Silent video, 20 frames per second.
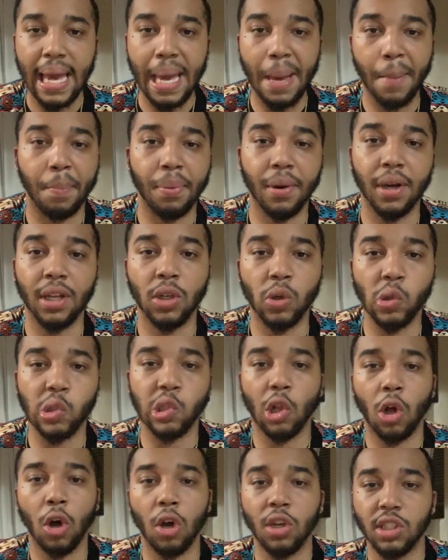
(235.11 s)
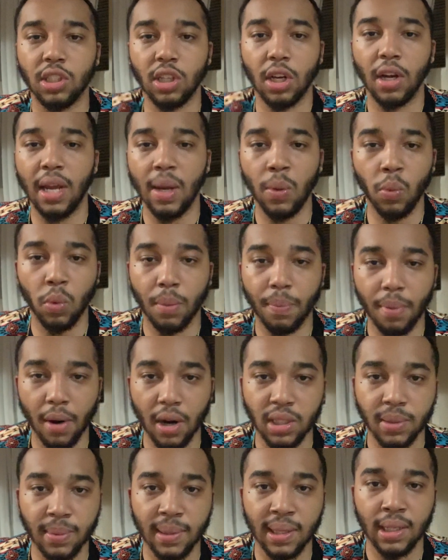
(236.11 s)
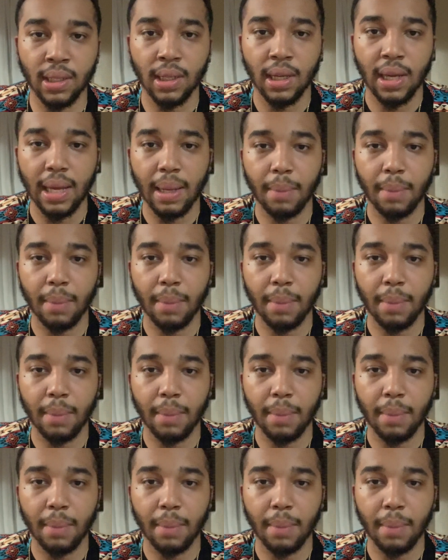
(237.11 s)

and putting those laws in our inward parts, man.